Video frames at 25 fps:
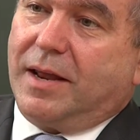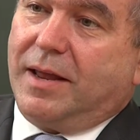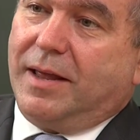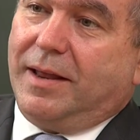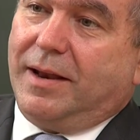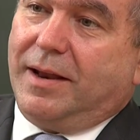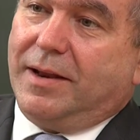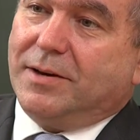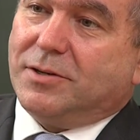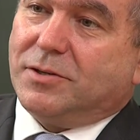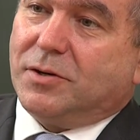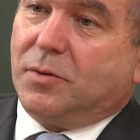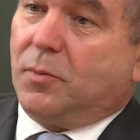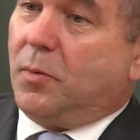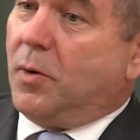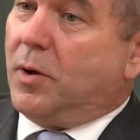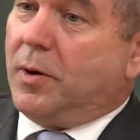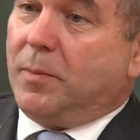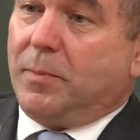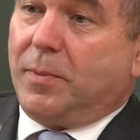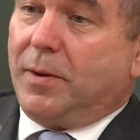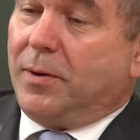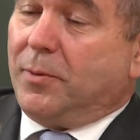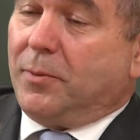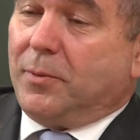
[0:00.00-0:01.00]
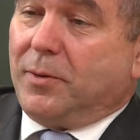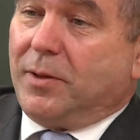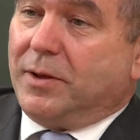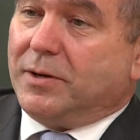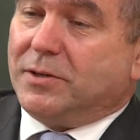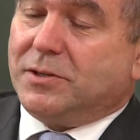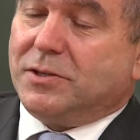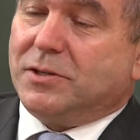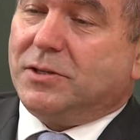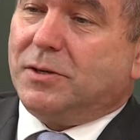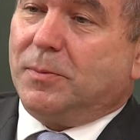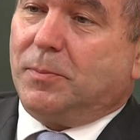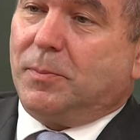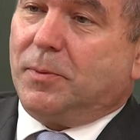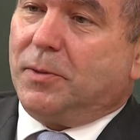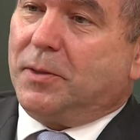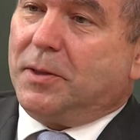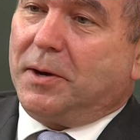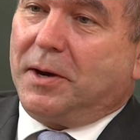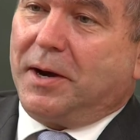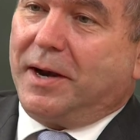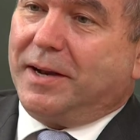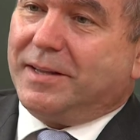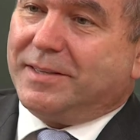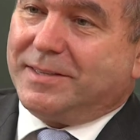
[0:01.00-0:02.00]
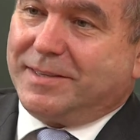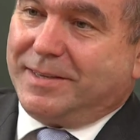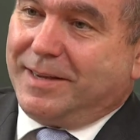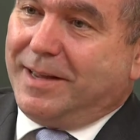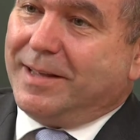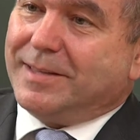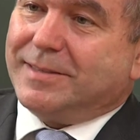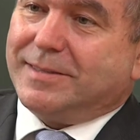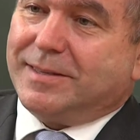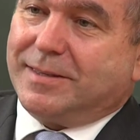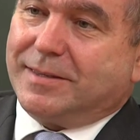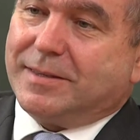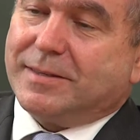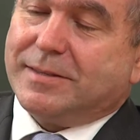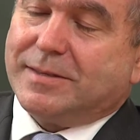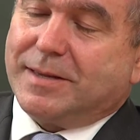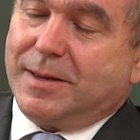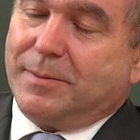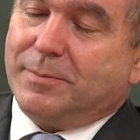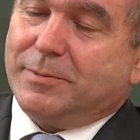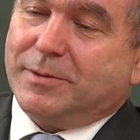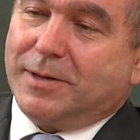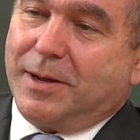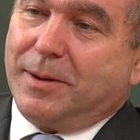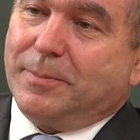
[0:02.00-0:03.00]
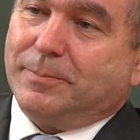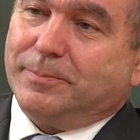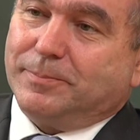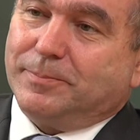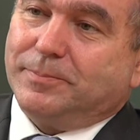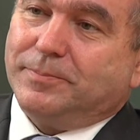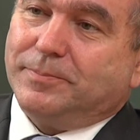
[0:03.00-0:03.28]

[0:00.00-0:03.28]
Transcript: Asia want a better relationship with the United States at the same time.